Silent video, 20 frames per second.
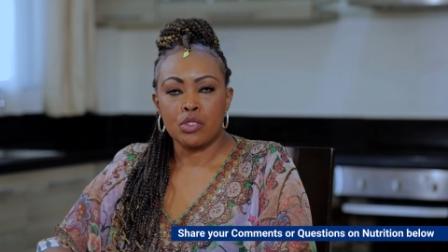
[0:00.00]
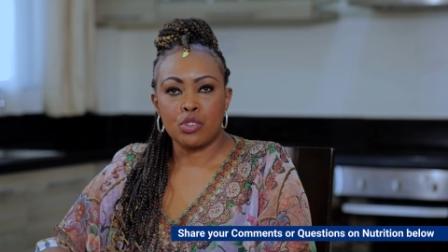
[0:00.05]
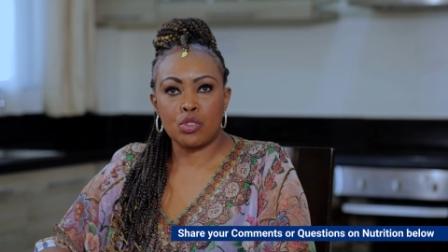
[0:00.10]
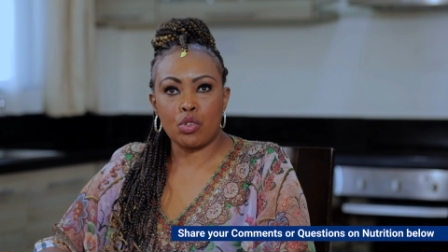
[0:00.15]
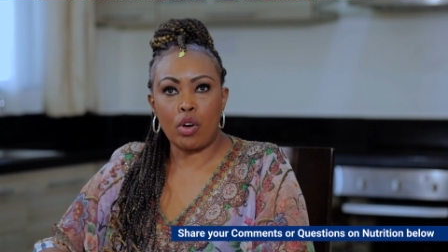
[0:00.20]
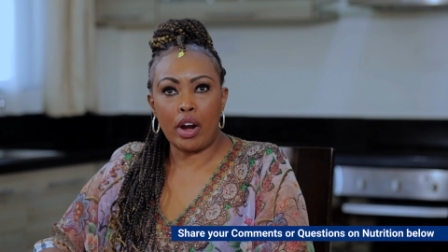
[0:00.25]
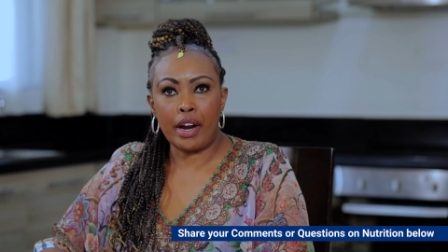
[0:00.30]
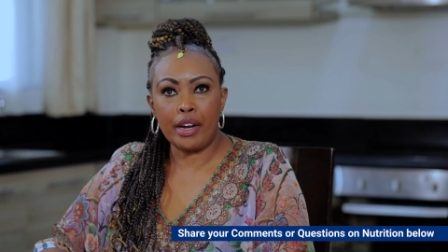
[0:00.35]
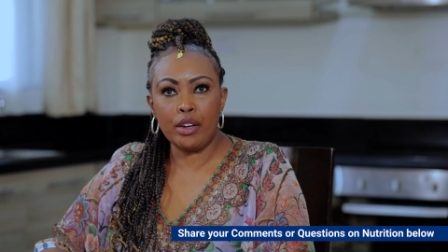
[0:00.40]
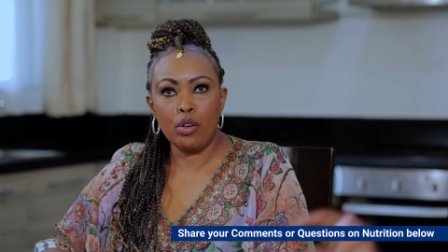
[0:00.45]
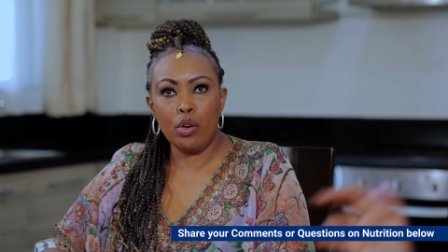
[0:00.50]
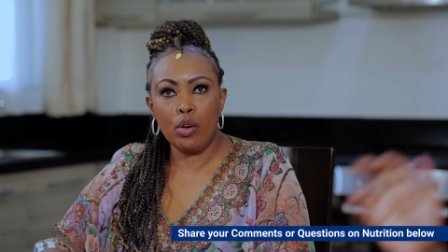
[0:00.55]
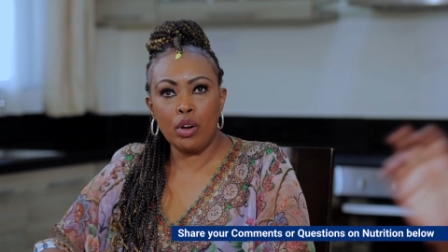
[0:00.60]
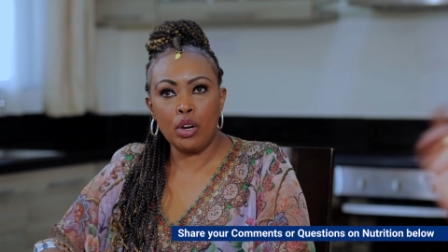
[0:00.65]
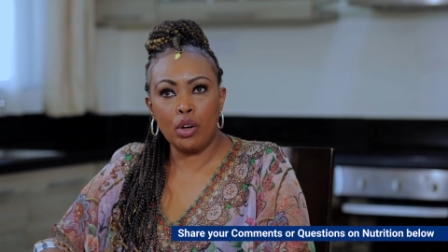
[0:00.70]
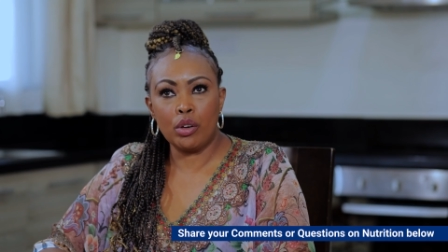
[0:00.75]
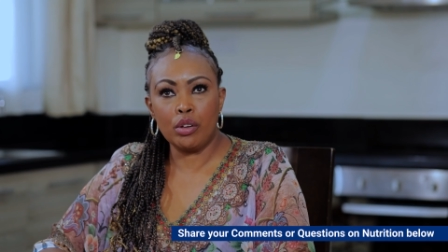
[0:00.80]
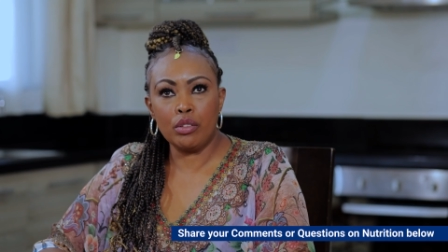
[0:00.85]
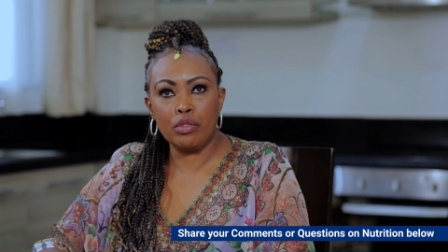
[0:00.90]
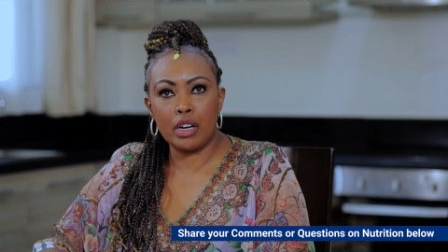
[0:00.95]
So I know a
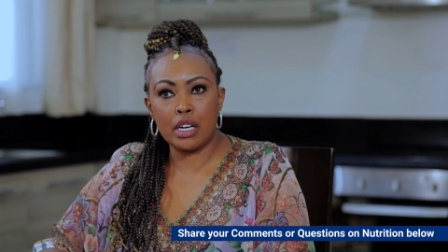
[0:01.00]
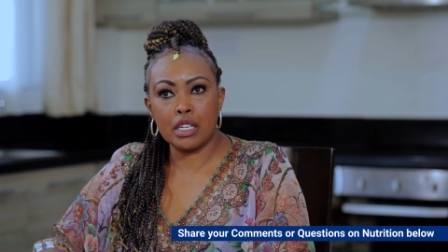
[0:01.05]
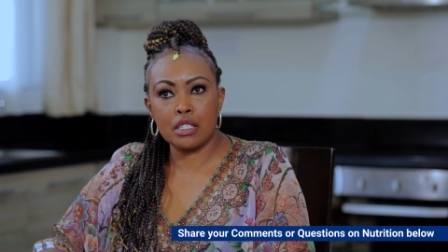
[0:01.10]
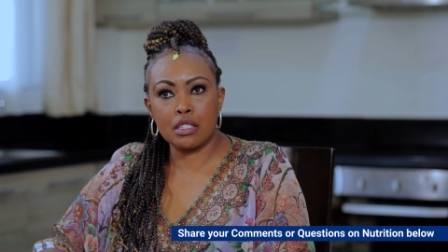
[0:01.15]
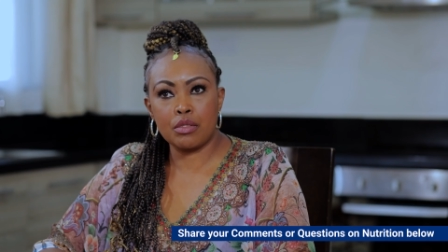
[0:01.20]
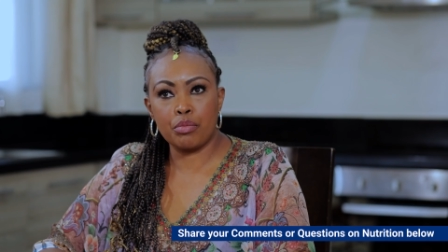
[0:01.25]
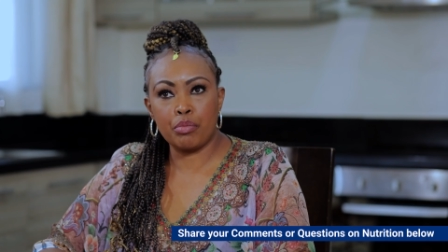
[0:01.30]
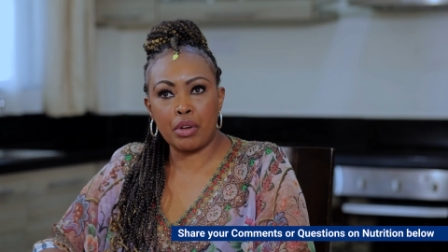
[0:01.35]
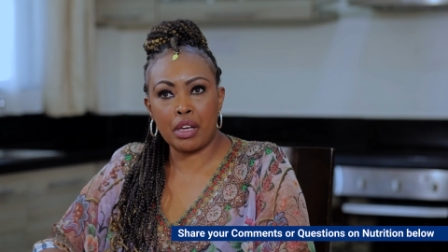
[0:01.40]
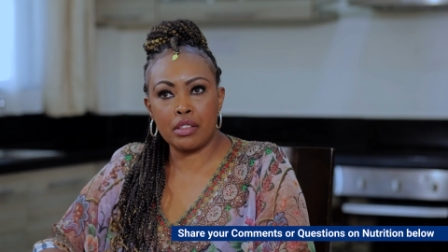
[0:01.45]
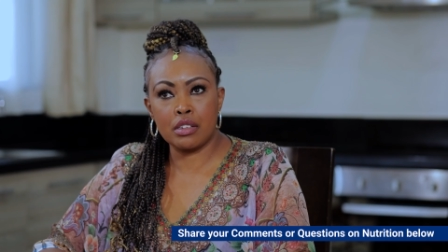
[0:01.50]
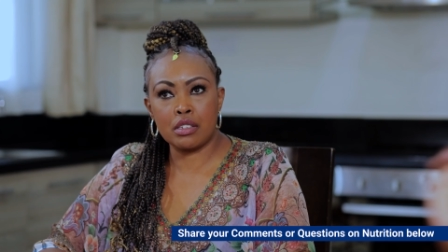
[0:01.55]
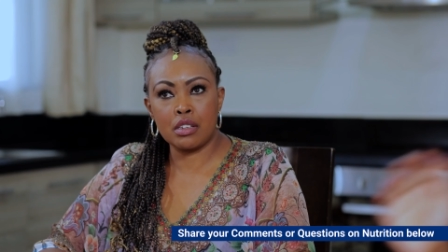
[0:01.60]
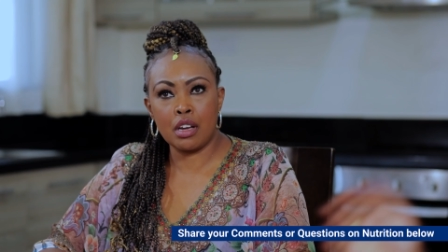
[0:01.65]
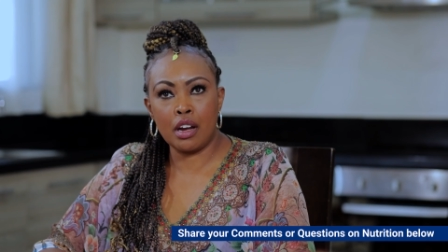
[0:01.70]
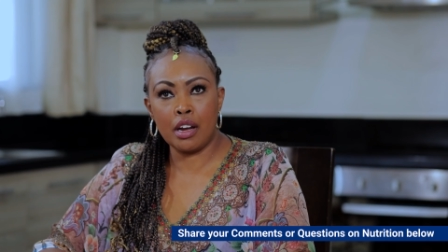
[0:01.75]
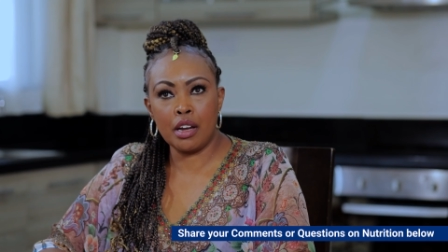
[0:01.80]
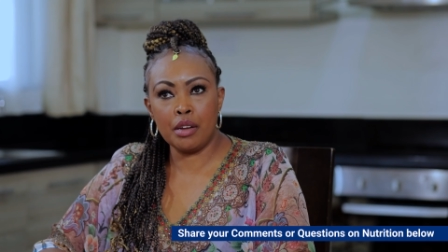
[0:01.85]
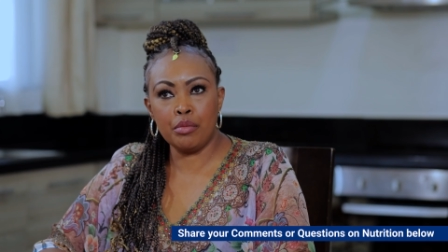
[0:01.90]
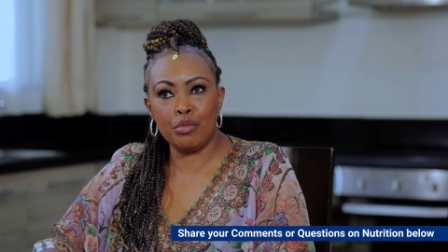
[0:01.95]
lot of us, by the
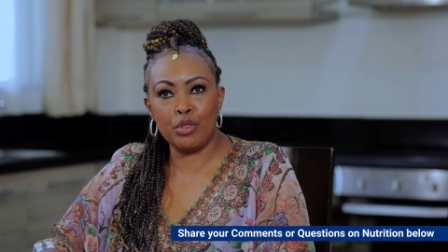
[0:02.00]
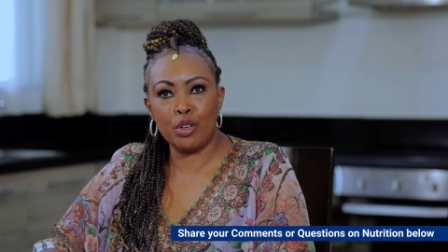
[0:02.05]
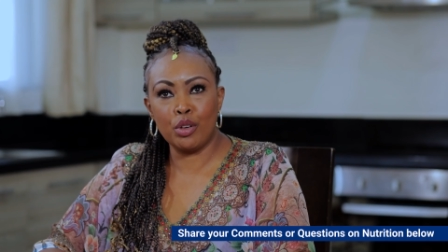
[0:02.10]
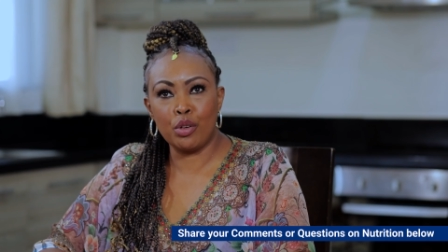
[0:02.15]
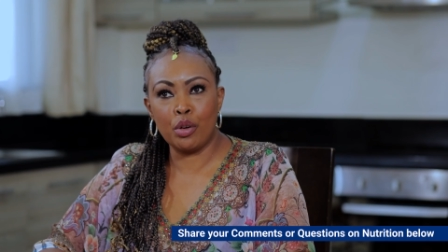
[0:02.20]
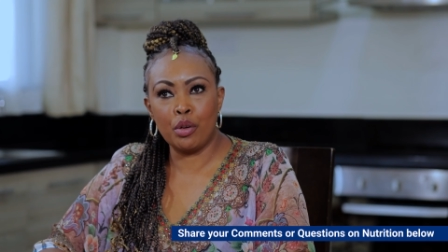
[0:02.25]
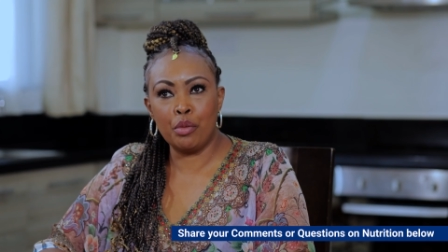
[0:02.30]
time,